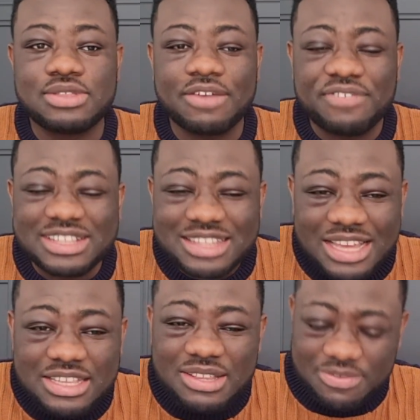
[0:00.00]
the
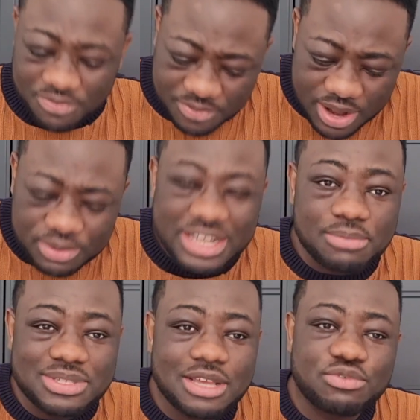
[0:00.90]
fertilizers found
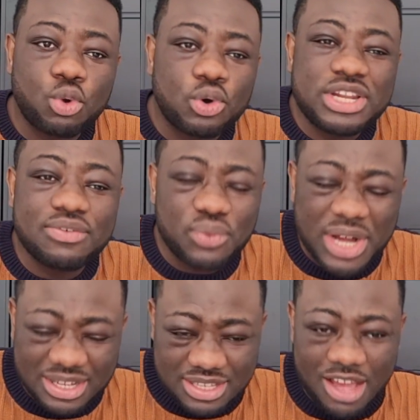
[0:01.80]
themselves in Cote d'Ivoire.